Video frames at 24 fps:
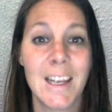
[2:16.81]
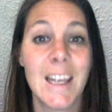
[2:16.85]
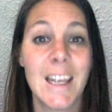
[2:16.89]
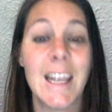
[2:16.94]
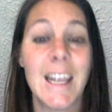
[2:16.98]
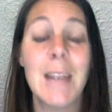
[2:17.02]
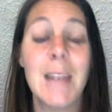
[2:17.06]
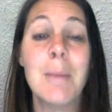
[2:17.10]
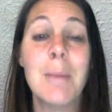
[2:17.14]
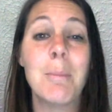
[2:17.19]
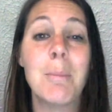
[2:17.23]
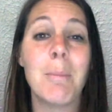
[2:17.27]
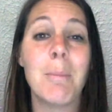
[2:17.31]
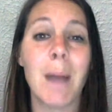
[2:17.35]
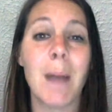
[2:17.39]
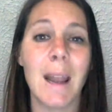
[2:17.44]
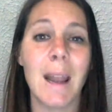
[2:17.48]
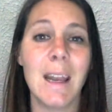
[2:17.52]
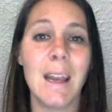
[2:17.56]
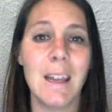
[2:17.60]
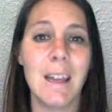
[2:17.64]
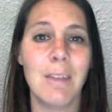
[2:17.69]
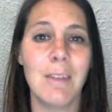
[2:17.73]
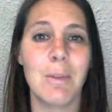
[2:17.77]
It
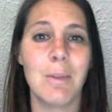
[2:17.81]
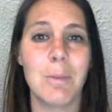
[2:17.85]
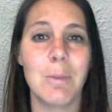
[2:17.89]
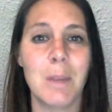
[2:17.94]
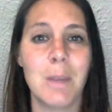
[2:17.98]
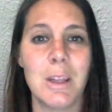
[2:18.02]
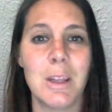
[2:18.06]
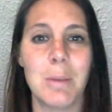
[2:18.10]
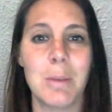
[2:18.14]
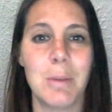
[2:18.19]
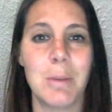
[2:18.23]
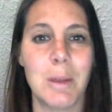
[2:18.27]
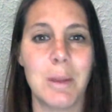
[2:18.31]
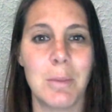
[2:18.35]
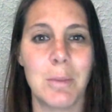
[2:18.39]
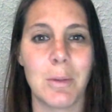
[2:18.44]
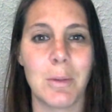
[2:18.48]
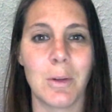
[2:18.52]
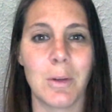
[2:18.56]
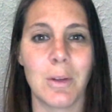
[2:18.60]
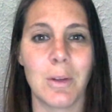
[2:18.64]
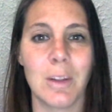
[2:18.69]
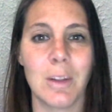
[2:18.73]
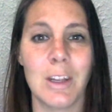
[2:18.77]
might even be the
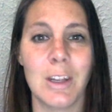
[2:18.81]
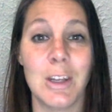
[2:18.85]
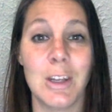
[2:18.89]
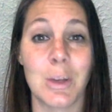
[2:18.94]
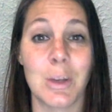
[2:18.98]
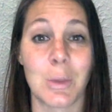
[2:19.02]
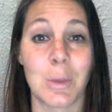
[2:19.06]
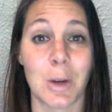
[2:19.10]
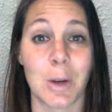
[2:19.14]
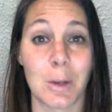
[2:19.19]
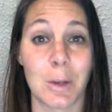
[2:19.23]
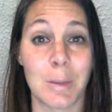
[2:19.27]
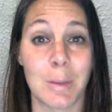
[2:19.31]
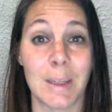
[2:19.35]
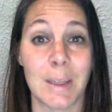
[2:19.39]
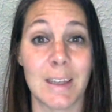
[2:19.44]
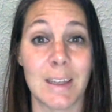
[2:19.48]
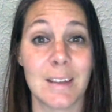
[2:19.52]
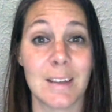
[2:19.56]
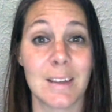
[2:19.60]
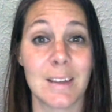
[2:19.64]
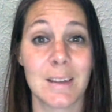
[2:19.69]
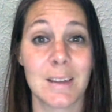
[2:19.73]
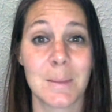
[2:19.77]
people in your
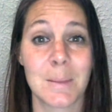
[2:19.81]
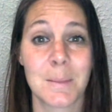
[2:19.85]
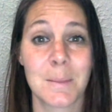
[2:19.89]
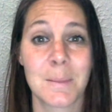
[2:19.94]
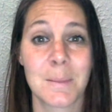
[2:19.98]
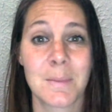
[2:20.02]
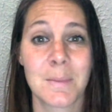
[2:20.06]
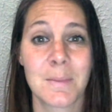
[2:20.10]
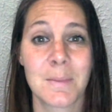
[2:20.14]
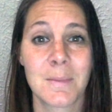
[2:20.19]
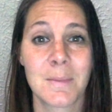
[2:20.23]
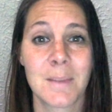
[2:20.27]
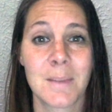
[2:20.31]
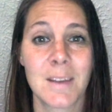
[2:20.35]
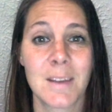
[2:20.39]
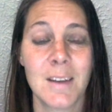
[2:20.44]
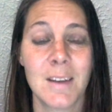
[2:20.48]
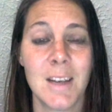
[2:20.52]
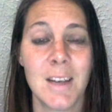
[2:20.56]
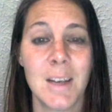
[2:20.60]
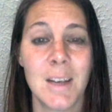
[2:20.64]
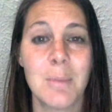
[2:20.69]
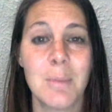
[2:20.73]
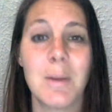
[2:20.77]
workplace.
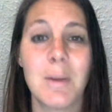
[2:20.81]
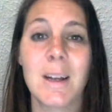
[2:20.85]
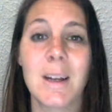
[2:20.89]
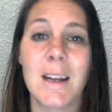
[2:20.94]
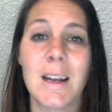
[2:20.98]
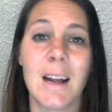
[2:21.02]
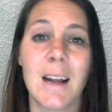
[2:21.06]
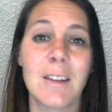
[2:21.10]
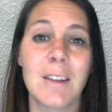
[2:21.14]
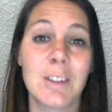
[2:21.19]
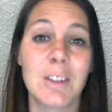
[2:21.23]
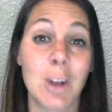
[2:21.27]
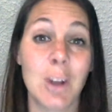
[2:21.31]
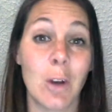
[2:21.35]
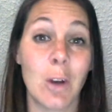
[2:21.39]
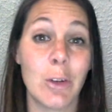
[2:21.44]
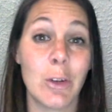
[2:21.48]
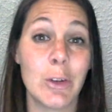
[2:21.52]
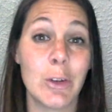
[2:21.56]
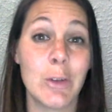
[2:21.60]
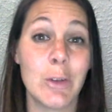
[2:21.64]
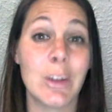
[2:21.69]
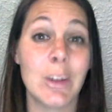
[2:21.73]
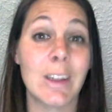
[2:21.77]
But God's called
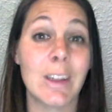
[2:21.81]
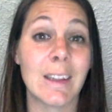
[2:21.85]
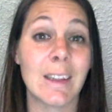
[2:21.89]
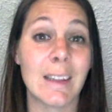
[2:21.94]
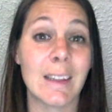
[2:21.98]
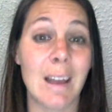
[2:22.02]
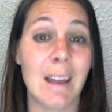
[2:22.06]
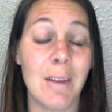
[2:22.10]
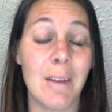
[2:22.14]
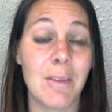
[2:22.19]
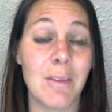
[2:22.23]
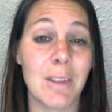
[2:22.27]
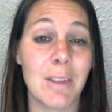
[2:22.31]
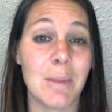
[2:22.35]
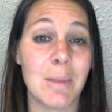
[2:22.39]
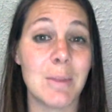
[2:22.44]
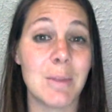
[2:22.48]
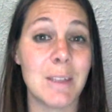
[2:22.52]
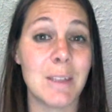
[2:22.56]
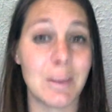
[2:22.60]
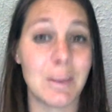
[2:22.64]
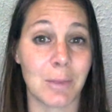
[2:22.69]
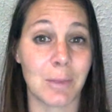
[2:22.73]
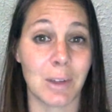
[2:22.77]
you to love them
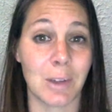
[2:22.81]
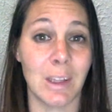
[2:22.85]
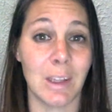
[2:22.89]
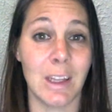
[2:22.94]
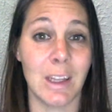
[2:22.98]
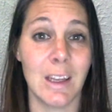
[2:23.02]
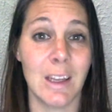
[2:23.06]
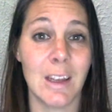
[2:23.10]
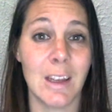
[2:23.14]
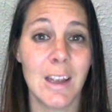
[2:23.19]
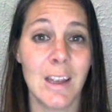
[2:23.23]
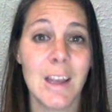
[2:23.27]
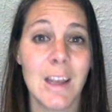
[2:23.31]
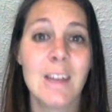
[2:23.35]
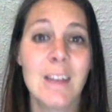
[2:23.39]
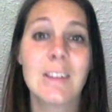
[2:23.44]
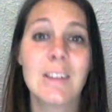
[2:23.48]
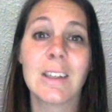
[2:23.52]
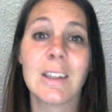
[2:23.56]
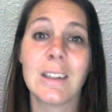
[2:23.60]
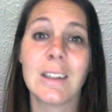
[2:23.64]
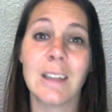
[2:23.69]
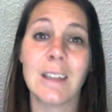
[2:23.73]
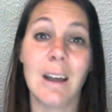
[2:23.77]
differently,
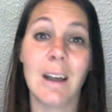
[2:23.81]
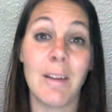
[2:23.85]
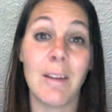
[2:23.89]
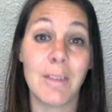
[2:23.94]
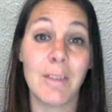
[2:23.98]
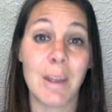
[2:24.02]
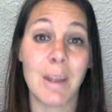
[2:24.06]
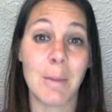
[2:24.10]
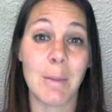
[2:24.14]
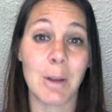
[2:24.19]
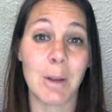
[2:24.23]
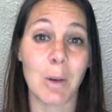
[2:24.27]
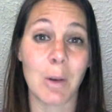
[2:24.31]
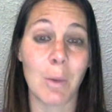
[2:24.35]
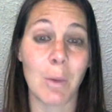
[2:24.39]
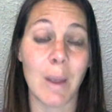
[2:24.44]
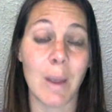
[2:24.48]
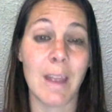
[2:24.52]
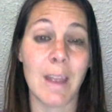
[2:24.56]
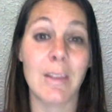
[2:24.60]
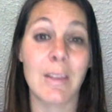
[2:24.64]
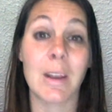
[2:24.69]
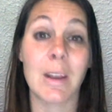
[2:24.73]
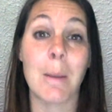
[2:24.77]
to love them in a
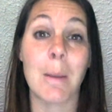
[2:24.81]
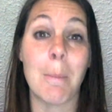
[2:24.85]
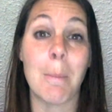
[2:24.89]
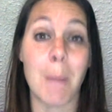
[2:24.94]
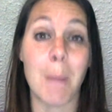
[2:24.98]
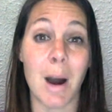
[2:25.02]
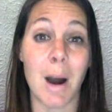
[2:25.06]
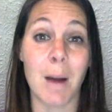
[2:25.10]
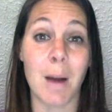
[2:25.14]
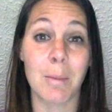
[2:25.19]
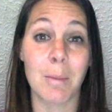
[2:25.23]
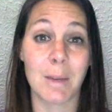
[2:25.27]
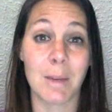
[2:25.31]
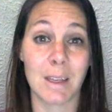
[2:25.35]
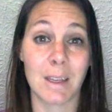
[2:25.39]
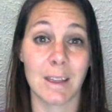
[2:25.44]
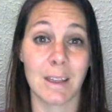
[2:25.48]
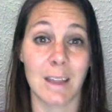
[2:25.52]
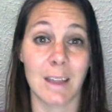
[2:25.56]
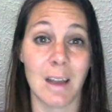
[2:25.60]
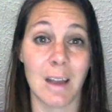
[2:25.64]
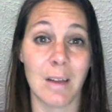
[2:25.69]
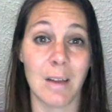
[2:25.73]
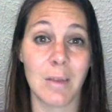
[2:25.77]
way that a mom can
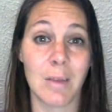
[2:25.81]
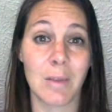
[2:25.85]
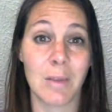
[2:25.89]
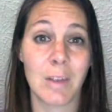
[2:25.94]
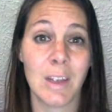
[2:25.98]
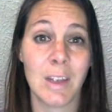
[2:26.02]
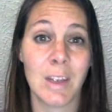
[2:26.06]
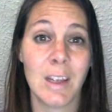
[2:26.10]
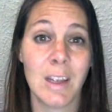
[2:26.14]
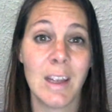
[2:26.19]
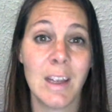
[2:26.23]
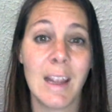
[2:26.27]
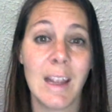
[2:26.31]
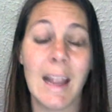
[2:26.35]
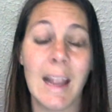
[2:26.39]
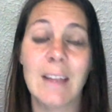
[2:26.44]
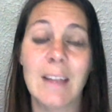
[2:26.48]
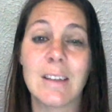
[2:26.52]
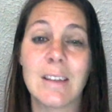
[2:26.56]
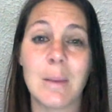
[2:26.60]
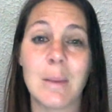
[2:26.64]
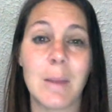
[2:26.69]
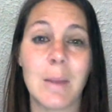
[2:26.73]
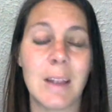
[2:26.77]
love.
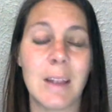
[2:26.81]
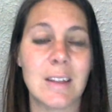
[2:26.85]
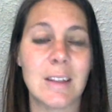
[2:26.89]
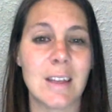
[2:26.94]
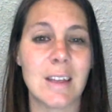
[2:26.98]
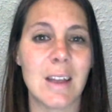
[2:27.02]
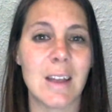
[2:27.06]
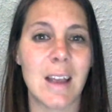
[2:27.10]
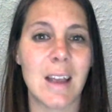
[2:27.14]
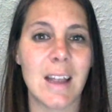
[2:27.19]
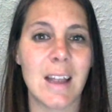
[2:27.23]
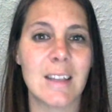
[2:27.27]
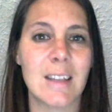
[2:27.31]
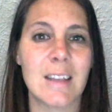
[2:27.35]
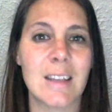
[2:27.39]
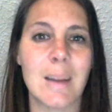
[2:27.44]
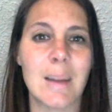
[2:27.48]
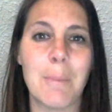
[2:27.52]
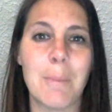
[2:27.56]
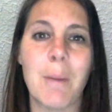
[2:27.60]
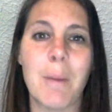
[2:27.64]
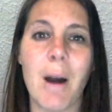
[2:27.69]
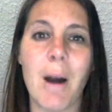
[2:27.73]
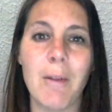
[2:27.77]
It's an
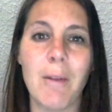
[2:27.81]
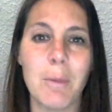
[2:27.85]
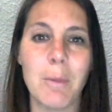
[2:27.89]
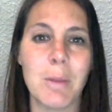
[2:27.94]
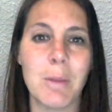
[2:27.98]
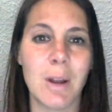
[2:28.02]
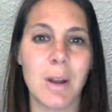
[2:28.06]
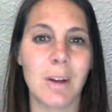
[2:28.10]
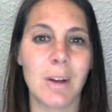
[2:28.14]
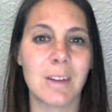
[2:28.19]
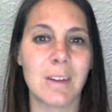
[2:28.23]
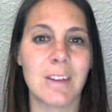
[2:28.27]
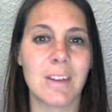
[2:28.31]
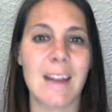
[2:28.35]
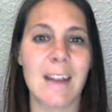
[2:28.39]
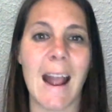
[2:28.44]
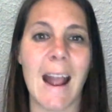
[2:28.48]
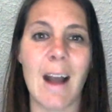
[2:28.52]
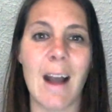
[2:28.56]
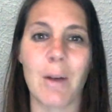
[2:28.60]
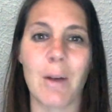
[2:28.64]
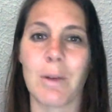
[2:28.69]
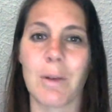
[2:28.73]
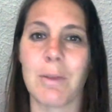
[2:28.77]
above and beyond, it's an
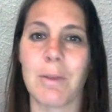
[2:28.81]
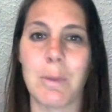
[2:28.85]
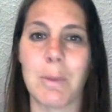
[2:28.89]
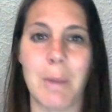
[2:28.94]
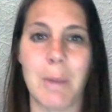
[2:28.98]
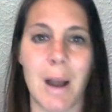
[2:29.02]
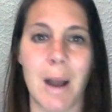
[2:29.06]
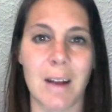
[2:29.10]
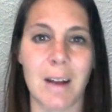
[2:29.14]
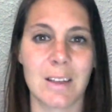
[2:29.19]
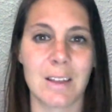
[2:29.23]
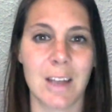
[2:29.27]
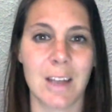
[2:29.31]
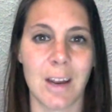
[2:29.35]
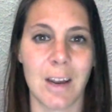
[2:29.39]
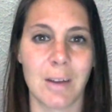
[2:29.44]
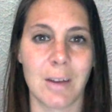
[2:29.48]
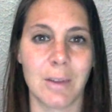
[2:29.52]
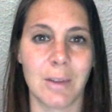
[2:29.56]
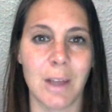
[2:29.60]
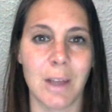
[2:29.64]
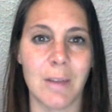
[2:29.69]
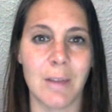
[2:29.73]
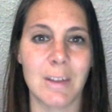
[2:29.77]
out of the box kind
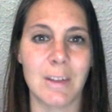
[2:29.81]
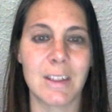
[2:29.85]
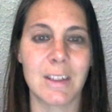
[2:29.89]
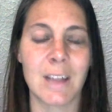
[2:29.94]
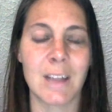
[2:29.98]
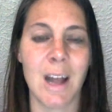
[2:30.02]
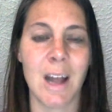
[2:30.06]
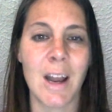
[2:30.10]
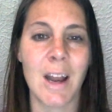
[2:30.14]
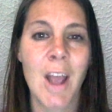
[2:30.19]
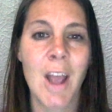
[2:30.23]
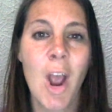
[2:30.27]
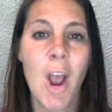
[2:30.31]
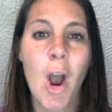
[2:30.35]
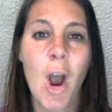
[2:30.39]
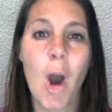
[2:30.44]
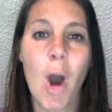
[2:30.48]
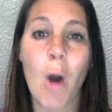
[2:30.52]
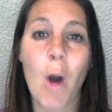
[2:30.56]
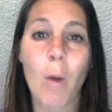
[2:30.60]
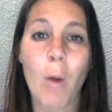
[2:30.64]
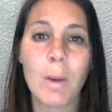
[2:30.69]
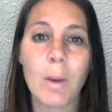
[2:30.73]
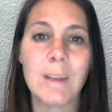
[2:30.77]
of love. It's not
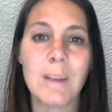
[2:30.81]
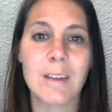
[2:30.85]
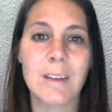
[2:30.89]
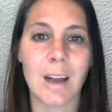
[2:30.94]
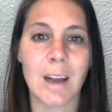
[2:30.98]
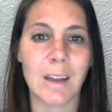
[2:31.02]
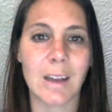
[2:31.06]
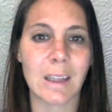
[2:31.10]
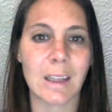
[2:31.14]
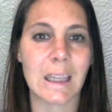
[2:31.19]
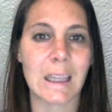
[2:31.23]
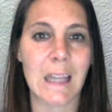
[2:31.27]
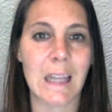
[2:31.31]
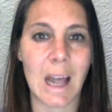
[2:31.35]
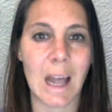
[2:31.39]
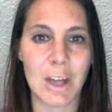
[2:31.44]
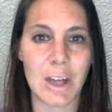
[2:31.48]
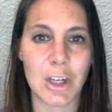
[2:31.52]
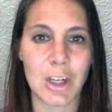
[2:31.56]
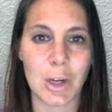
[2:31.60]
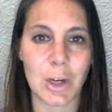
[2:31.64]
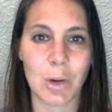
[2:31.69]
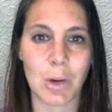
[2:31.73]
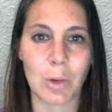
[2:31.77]
always a
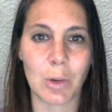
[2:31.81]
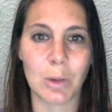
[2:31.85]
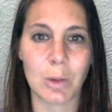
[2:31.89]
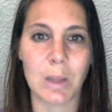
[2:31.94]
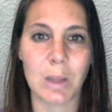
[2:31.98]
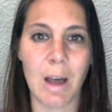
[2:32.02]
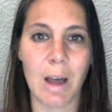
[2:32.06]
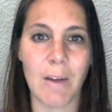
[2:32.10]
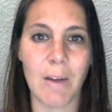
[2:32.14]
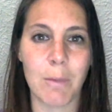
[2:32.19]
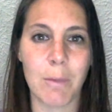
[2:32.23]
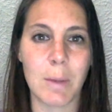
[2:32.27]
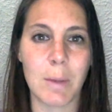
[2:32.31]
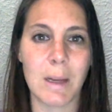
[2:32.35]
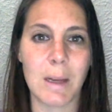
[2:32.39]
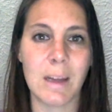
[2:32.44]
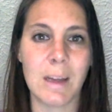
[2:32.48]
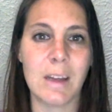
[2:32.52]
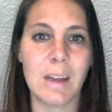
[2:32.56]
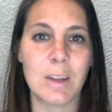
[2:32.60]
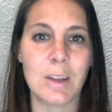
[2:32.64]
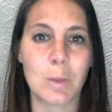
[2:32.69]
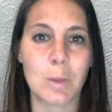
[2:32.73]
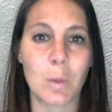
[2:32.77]
logical love, but it
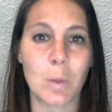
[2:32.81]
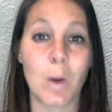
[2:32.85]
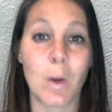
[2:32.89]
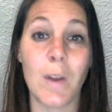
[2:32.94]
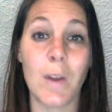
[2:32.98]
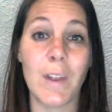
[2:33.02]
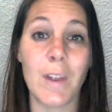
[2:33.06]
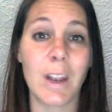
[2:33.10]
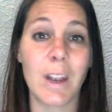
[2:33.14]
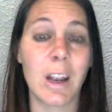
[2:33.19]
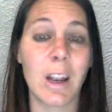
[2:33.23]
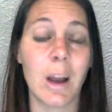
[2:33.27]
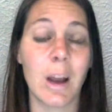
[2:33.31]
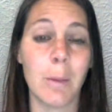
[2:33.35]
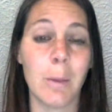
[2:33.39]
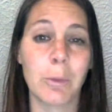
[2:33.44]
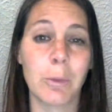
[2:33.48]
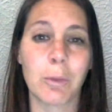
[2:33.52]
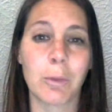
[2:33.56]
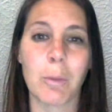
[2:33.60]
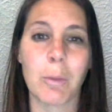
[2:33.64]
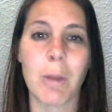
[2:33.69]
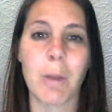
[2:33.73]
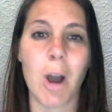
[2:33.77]
is one that comes
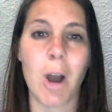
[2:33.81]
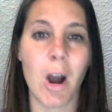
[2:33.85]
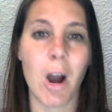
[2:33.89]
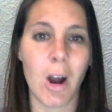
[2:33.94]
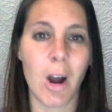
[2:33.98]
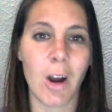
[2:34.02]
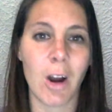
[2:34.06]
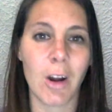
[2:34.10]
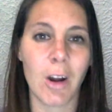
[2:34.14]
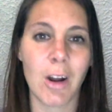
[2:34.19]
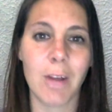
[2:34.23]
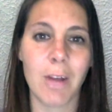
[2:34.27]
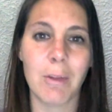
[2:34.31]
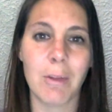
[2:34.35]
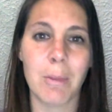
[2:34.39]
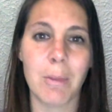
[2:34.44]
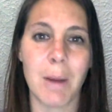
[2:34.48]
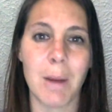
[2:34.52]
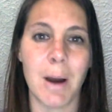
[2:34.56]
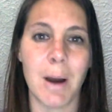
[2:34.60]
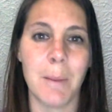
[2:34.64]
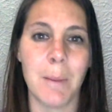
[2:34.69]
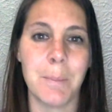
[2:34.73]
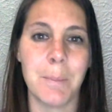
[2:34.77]
from the heart of a
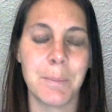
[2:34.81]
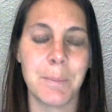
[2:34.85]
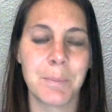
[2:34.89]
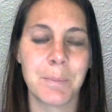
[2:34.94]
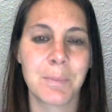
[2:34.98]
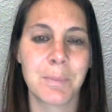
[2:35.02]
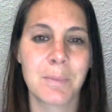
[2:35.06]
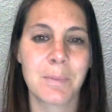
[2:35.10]
mom.